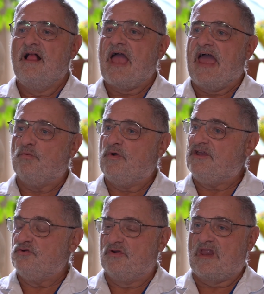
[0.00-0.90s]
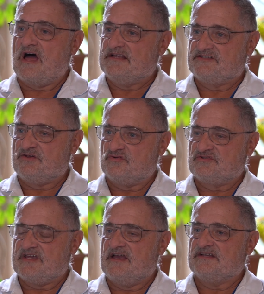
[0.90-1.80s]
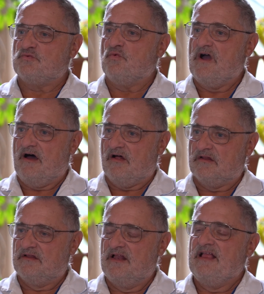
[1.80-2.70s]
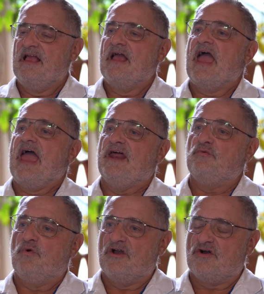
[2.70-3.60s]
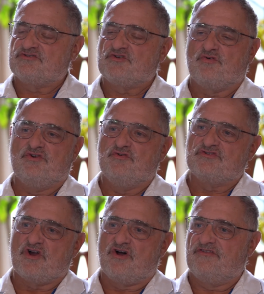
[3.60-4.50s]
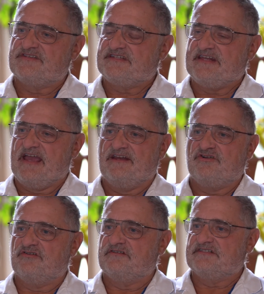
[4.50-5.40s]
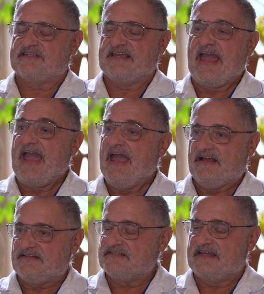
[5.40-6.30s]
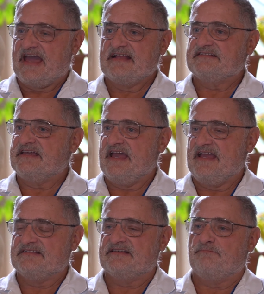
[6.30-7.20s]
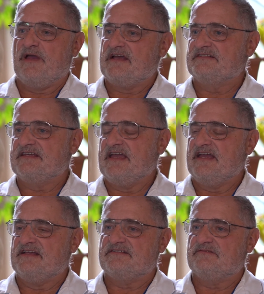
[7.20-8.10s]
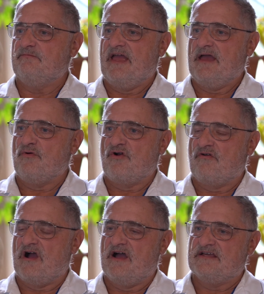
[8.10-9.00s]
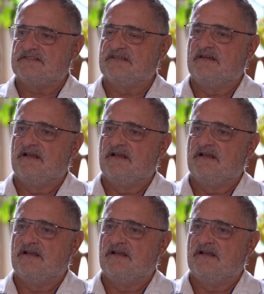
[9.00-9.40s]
and we utilize those as well. And we also use all the standard scans, CAT scans, PET scans, and MRIs.